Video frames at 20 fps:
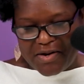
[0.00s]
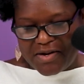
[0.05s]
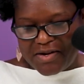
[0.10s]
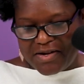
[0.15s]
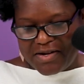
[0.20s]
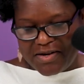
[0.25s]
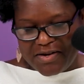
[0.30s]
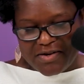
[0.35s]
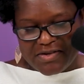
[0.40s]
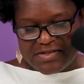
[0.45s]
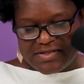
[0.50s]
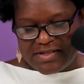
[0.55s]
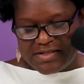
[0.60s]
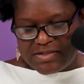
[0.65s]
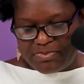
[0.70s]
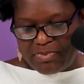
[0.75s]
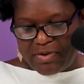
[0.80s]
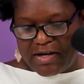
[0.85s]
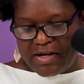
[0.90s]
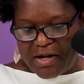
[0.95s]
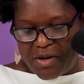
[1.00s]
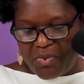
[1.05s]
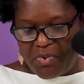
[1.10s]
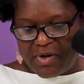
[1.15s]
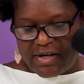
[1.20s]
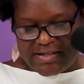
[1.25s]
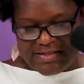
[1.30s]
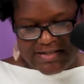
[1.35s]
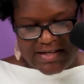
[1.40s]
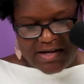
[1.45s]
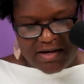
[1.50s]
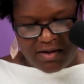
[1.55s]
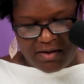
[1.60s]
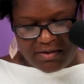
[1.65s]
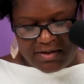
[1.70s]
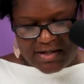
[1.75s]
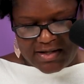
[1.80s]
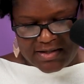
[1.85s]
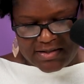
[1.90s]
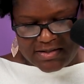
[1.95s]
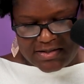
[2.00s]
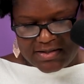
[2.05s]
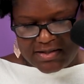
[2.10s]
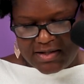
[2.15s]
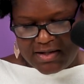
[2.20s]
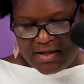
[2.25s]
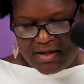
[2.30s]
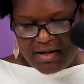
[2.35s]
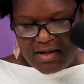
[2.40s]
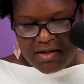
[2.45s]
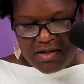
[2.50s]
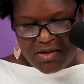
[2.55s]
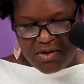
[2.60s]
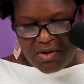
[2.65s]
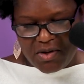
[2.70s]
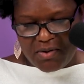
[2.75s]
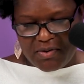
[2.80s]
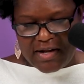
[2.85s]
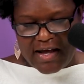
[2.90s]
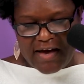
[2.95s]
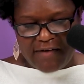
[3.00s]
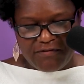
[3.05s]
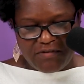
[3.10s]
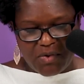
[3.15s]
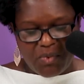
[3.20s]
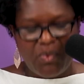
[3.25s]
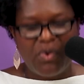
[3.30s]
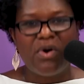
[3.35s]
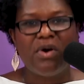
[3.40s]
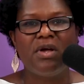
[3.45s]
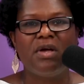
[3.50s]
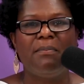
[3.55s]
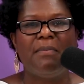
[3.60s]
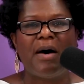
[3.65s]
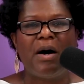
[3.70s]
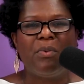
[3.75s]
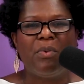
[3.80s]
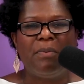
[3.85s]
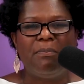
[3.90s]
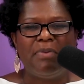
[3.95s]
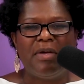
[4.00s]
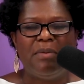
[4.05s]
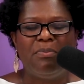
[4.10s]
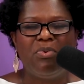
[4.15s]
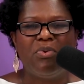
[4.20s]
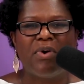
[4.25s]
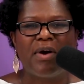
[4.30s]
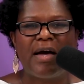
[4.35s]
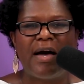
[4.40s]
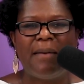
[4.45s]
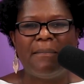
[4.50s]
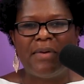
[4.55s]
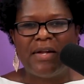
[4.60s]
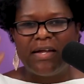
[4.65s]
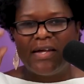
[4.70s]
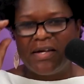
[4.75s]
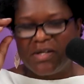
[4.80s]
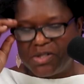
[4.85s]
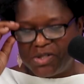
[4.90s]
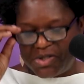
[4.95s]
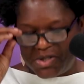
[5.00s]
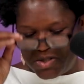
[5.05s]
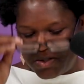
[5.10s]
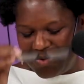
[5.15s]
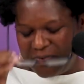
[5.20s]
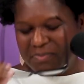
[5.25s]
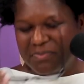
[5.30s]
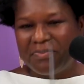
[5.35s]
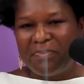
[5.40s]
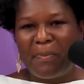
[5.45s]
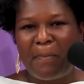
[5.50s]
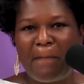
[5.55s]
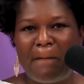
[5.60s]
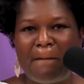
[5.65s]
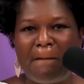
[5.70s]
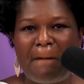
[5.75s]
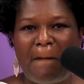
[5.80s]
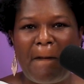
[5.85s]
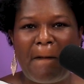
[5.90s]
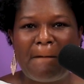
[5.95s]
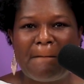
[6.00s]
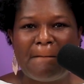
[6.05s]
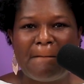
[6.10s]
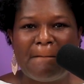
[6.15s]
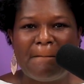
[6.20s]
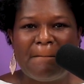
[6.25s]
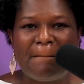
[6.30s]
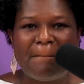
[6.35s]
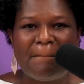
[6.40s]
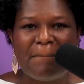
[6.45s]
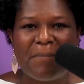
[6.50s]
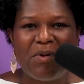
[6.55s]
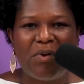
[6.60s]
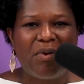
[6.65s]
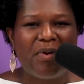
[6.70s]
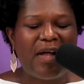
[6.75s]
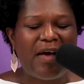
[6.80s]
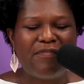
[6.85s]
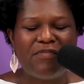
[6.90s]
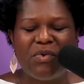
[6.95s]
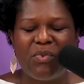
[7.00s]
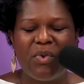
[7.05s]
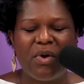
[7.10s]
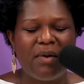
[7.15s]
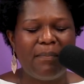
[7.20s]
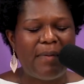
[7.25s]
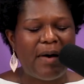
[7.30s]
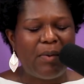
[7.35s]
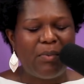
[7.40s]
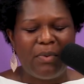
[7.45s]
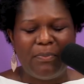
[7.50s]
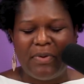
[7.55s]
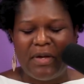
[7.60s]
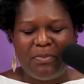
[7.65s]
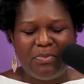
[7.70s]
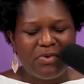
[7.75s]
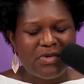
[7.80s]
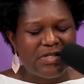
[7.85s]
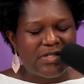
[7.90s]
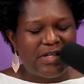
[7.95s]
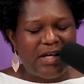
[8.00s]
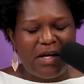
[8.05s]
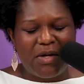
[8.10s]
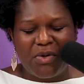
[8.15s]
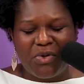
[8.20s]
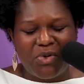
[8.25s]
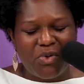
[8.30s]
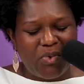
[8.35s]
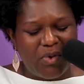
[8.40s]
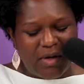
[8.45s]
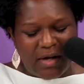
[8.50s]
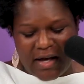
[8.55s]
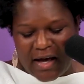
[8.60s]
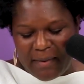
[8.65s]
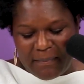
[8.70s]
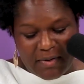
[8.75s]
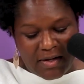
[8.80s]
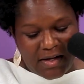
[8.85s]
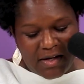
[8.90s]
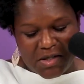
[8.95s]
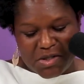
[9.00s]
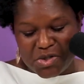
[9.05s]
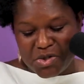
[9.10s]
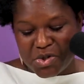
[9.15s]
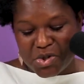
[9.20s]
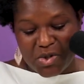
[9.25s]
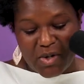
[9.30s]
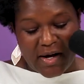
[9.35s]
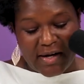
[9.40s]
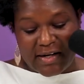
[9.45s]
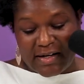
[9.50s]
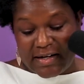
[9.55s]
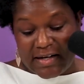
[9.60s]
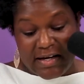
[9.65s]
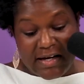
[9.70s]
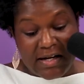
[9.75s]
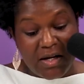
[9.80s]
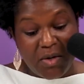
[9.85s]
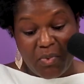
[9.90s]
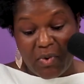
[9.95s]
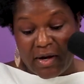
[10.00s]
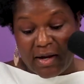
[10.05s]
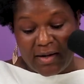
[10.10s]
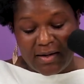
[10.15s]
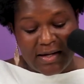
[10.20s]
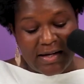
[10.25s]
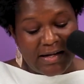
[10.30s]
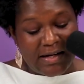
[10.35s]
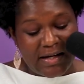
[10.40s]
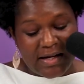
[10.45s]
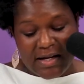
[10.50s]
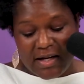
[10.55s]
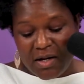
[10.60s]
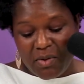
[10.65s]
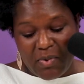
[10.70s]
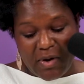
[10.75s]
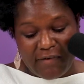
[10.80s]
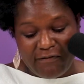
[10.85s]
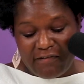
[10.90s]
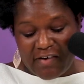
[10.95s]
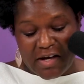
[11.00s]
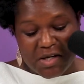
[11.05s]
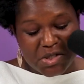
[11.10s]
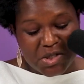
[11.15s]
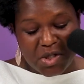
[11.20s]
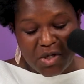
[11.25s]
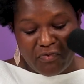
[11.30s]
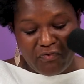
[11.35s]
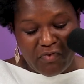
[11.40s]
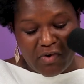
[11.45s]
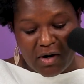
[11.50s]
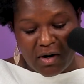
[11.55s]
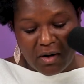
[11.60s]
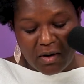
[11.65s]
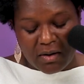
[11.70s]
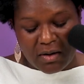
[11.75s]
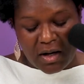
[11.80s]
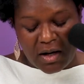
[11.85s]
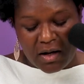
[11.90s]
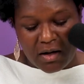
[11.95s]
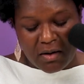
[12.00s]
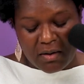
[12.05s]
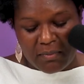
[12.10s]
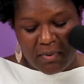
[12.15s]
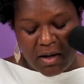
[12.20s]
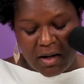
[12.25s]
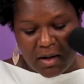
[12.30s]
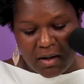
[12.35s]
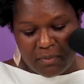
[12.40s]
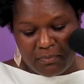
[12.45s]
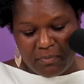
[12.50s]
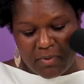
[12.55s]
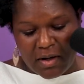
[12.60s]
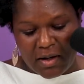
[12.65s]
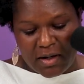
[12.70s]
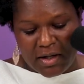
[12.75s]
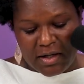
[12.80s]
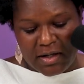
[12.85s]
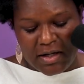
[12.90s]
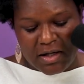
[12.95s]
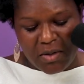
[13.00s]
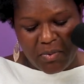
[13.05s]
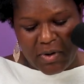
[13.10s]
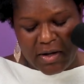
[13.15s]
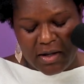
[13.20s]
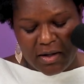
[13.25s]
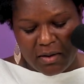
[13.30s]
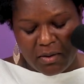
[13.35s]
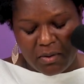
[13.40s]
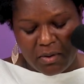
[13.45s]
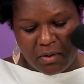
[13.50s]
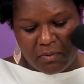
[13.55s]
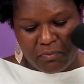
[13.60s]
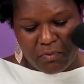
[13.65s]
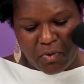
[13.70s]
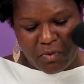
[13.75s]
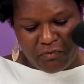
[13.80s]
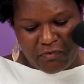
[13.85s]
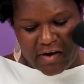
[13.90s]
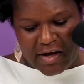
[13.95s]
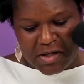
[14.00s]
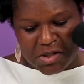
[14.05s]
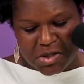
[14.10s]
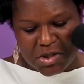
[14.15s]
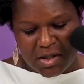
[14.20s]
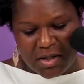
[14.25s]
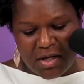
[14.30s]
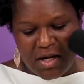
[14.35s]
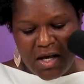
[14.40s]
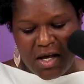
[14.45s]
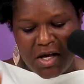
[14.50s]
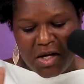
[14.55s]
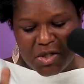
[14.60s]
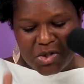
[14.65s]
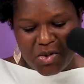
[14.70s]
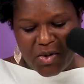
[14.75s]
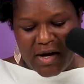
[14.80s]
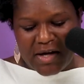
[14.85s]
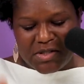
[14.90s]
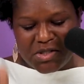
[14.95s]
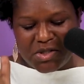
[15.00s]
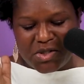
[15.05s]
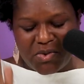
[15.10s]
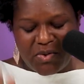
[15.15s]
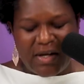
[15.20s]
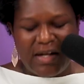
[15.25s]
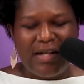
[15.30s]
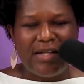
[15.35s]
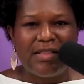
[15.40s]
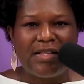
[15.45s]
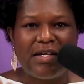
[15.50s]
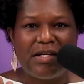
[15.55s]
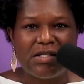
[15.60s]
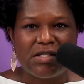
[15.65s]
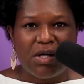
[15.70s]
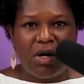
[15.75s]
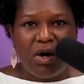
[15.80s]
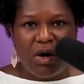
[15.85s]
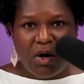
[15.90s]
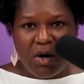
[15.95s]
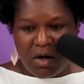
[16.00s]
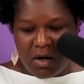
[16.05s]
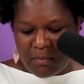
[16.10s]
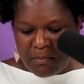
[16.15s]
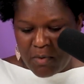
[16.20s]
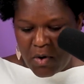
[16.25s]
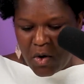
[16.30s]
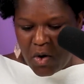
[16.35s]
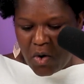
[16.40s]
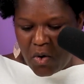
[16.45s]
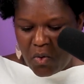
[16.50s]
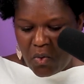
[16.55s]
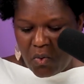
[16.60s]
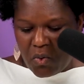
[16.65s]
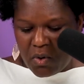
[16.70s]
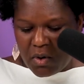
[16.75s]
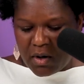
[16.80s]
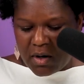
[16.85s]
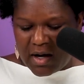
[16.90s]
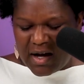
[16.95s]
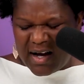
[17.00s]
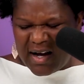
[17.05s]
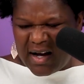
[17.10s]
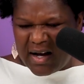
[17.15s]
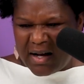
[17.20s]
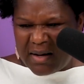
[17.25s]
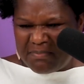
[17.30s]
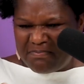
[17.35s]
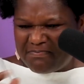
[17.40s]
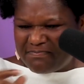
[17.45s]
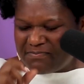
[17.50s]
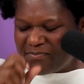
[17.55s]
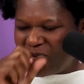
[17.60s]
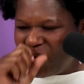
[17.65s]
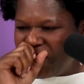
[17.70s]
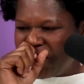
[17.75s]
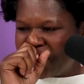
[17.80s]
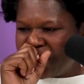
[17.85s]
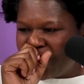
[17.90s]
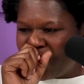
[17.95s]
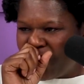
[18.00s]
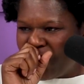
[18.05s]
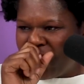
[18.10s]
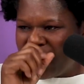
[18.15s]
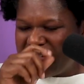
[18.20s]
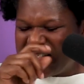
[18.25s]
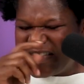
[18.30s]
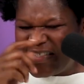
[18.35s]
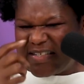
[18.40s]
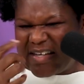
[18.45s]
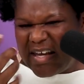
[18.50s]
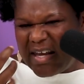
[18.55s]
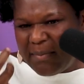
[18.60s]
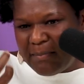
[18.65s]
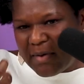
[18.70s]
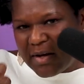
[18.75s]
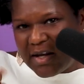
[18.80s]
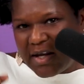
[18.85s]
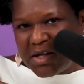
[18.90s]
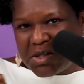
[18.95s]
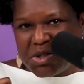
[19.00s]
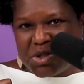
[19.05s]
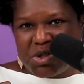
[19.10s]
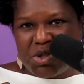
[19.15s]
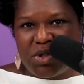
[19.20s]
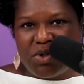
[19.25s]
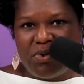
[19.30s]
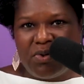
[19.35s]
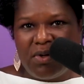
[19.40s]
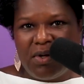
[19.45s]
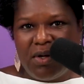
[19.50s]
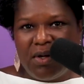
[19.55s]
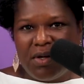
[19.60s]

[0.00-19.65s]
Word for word: Here's the spin I want to take on this. You don't have to worry about when people are coming against you. You don't have to worry about what people are saying or doing or coming against you, trying in any way, in any way, fashion or form, uh, uh, in any way or, or fashion, trying to do anything to harm or um, what is the word, scheme against you.